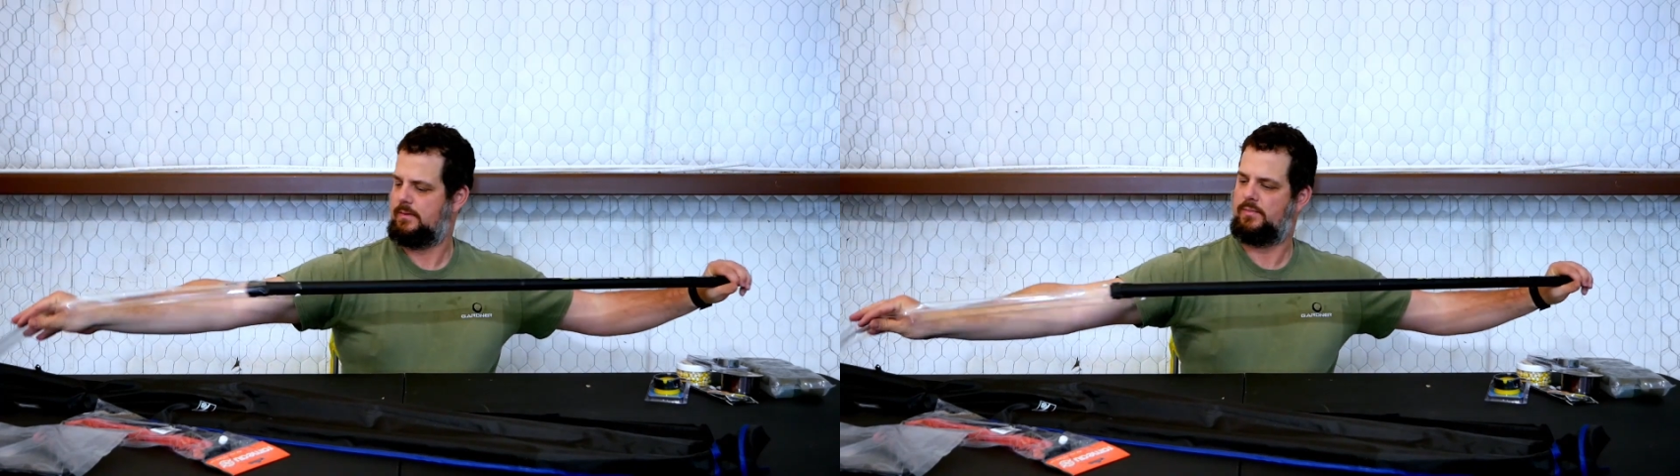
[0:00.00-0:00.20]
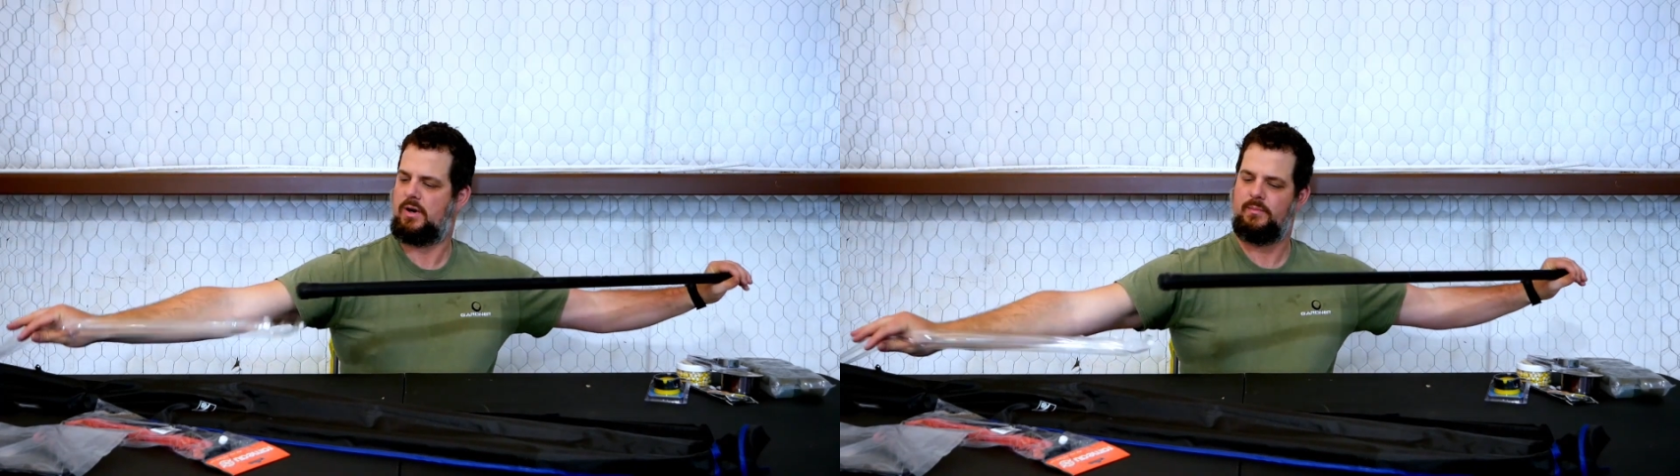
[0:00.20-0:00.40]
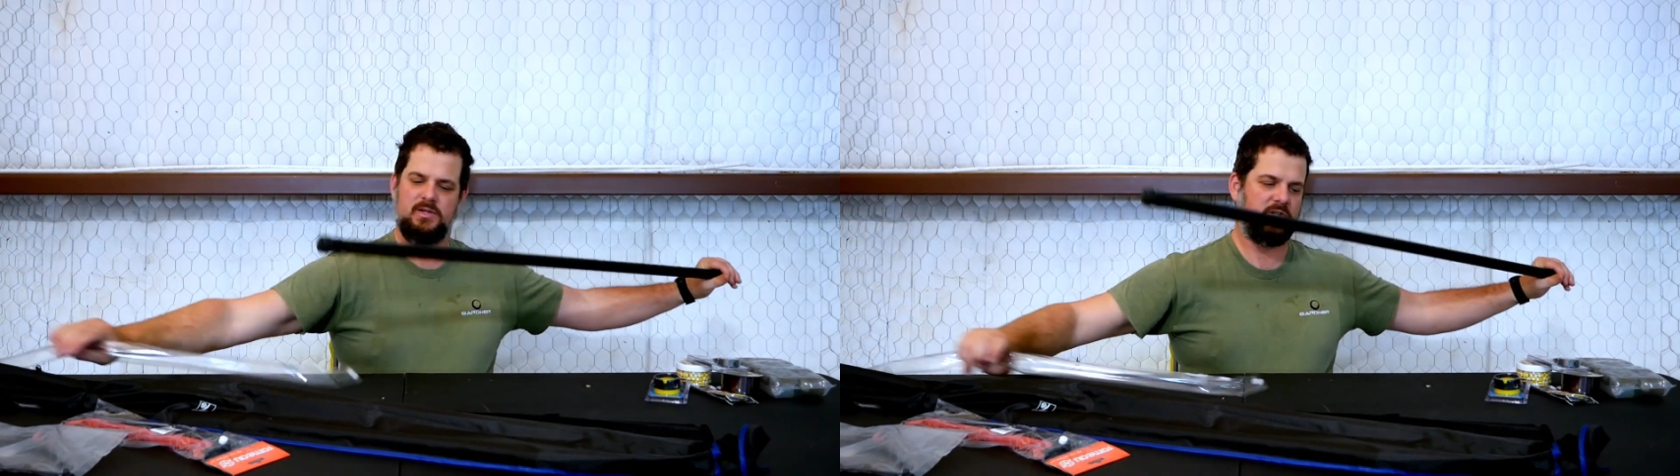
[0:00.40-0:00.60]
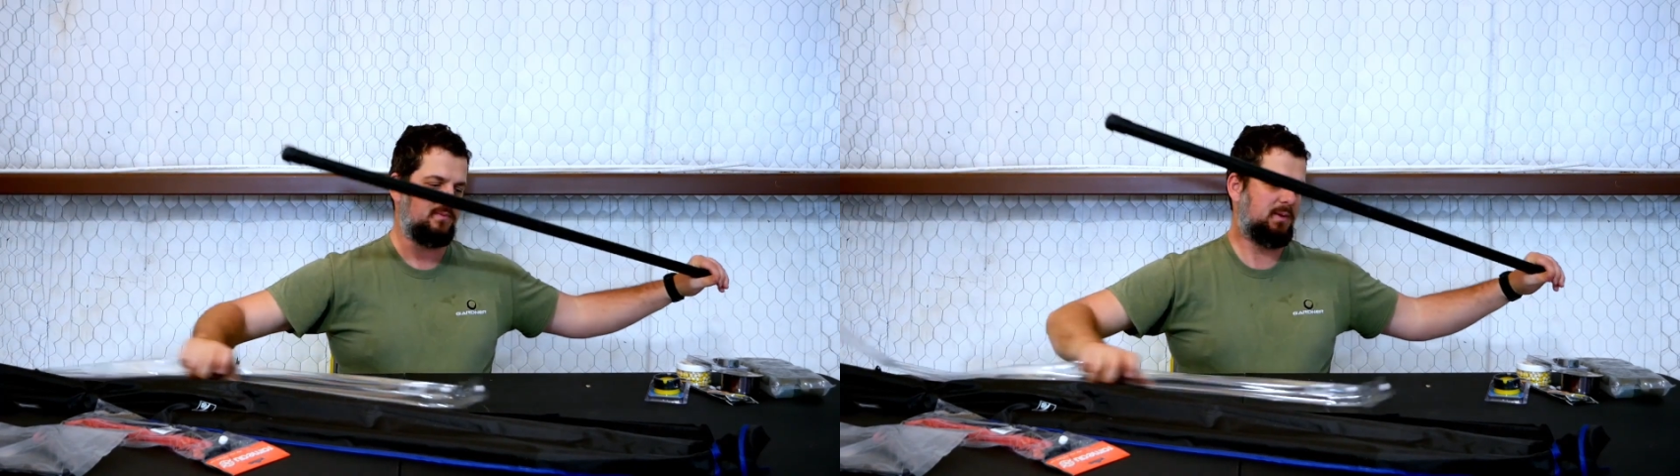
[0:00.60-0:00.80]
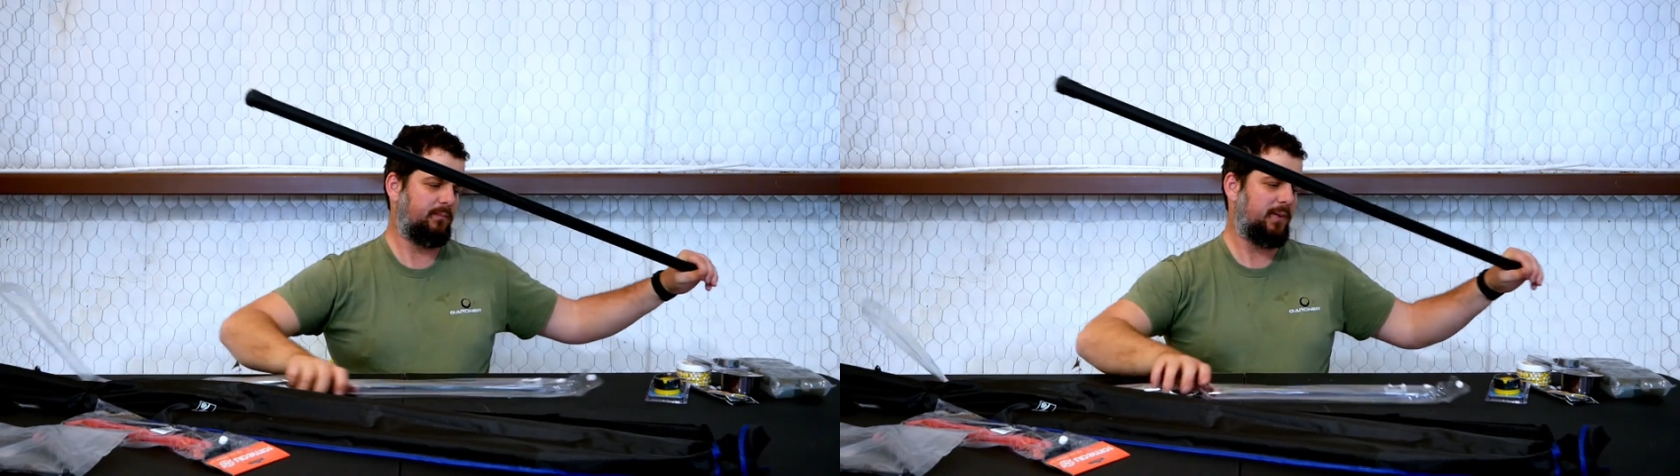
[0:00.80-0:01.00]
Problem is
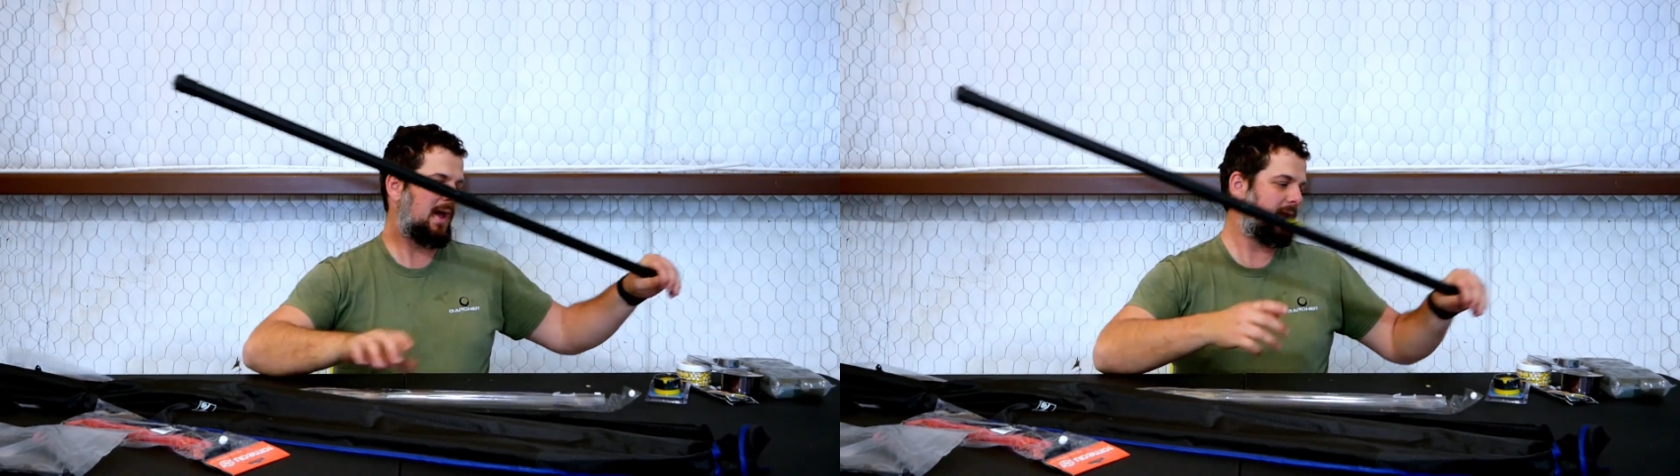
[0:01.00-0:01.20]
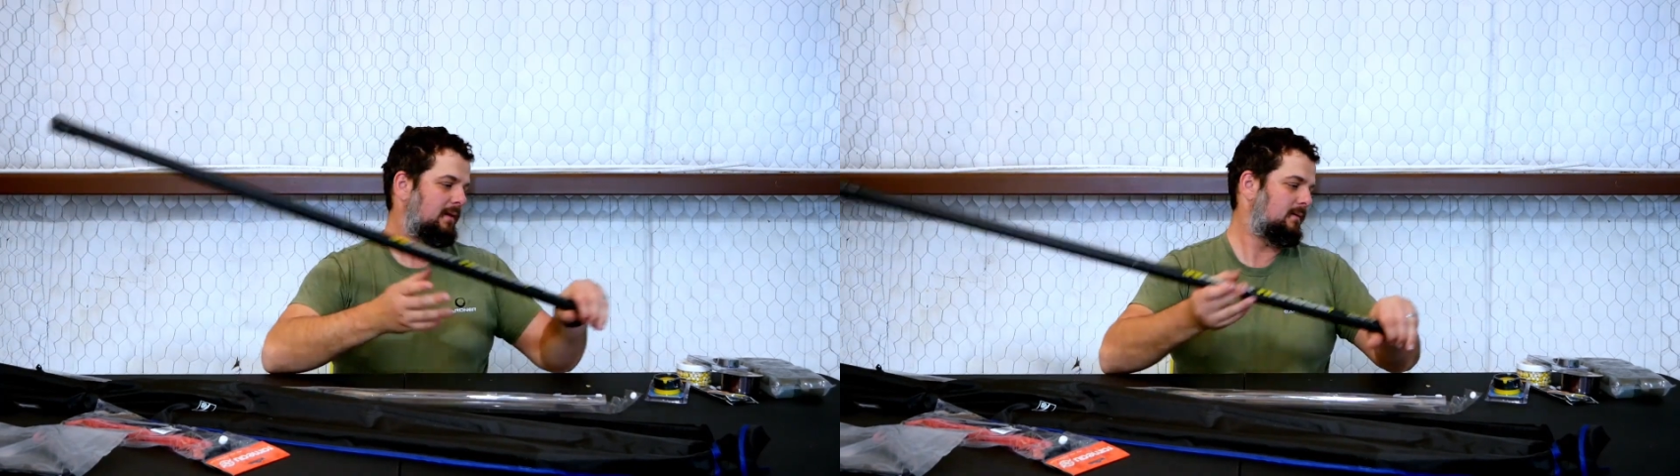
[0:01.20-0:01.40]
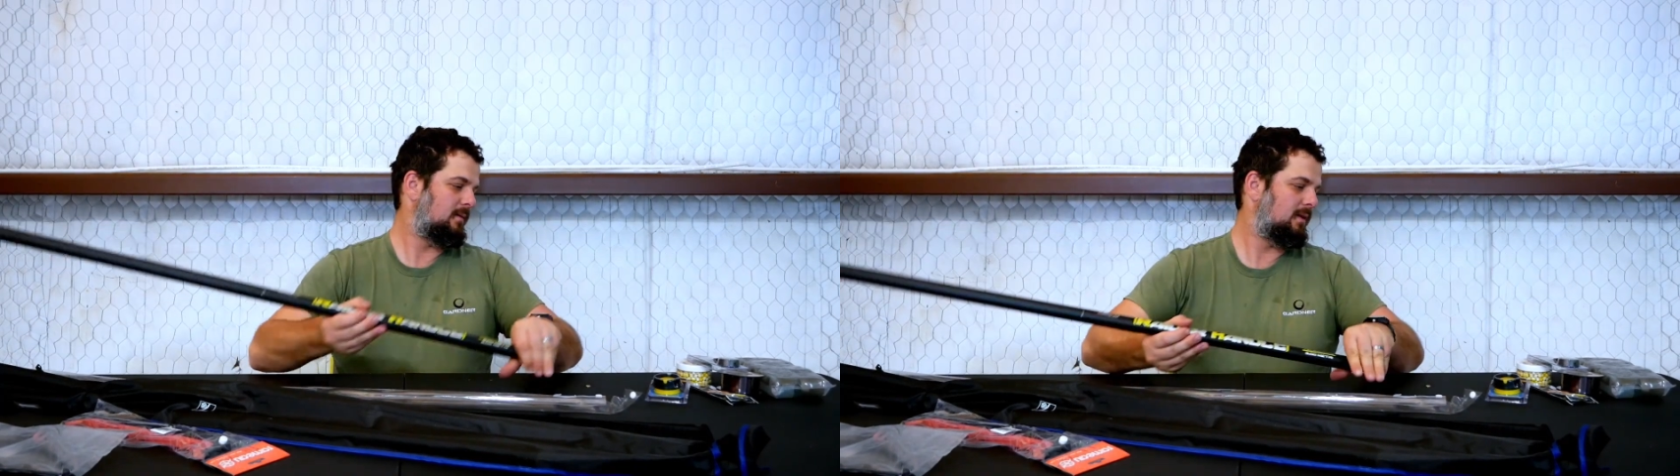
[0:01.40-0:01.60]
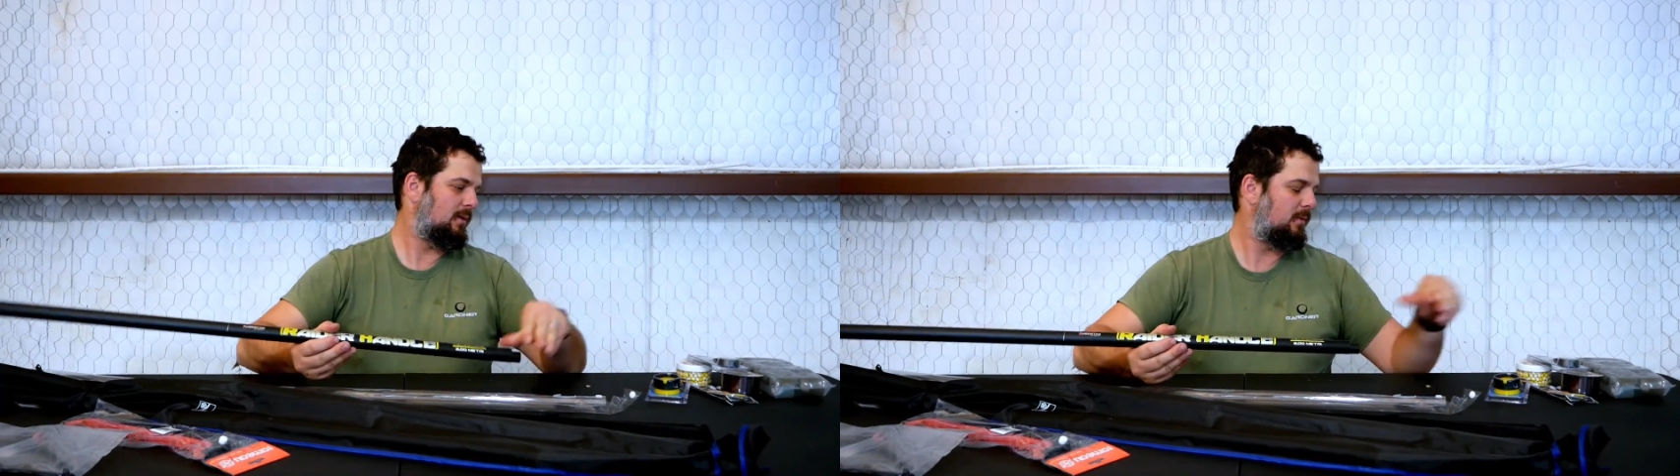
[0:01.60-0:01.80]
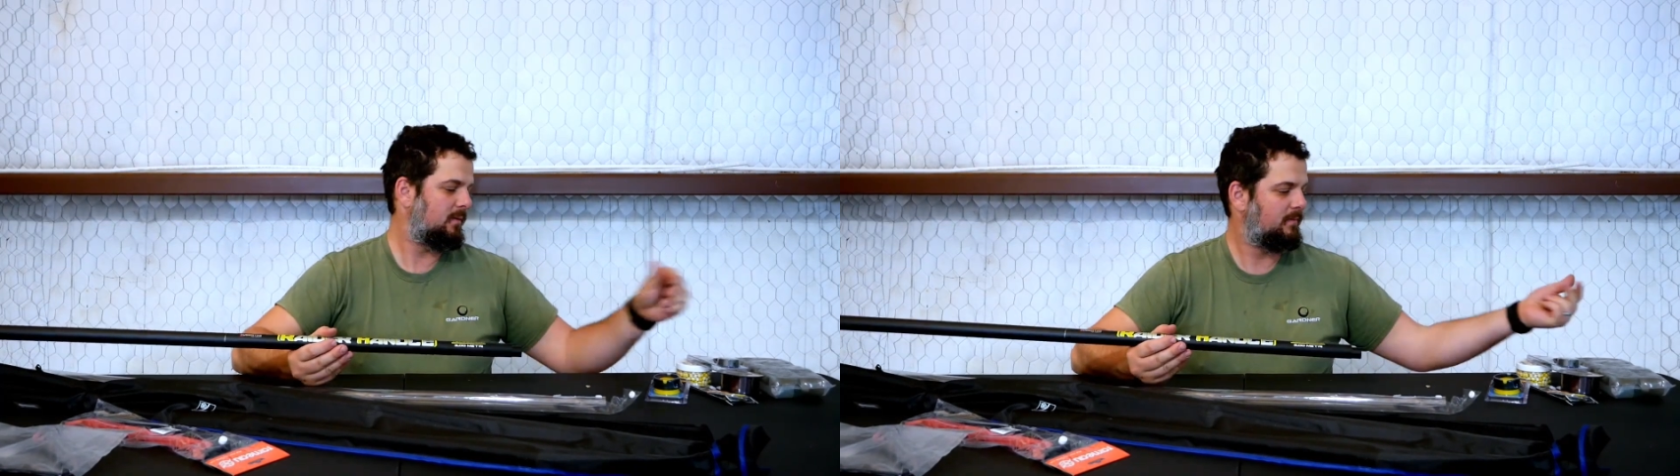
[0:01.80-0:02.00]
shipping it back. I don't
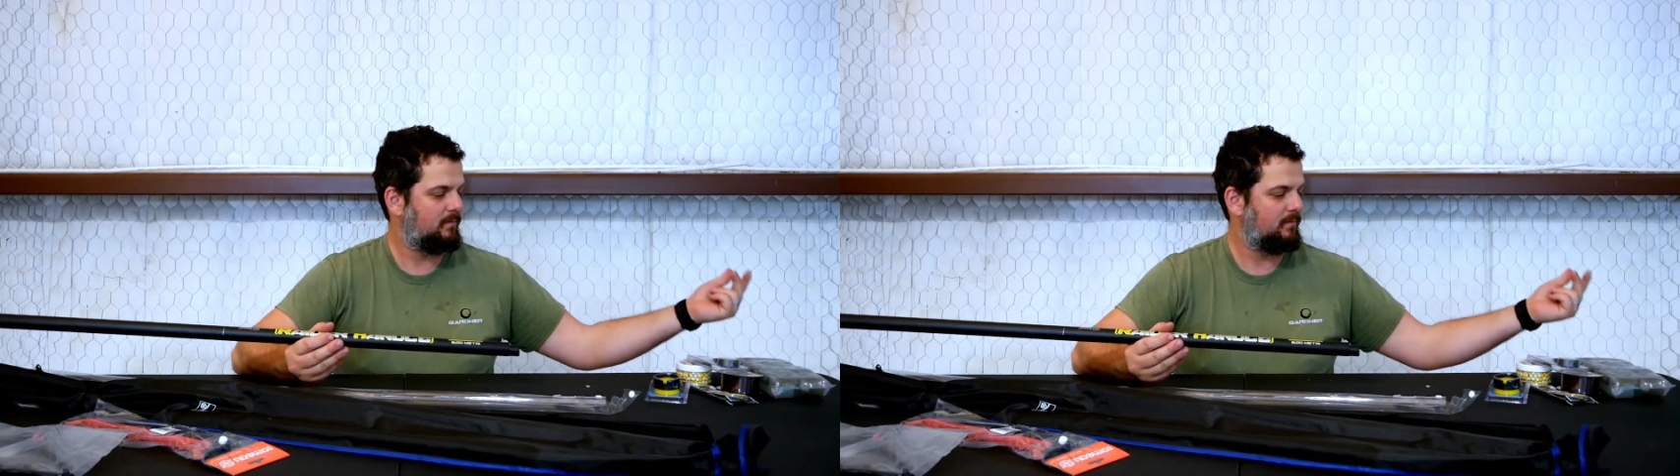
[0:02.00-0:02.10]
know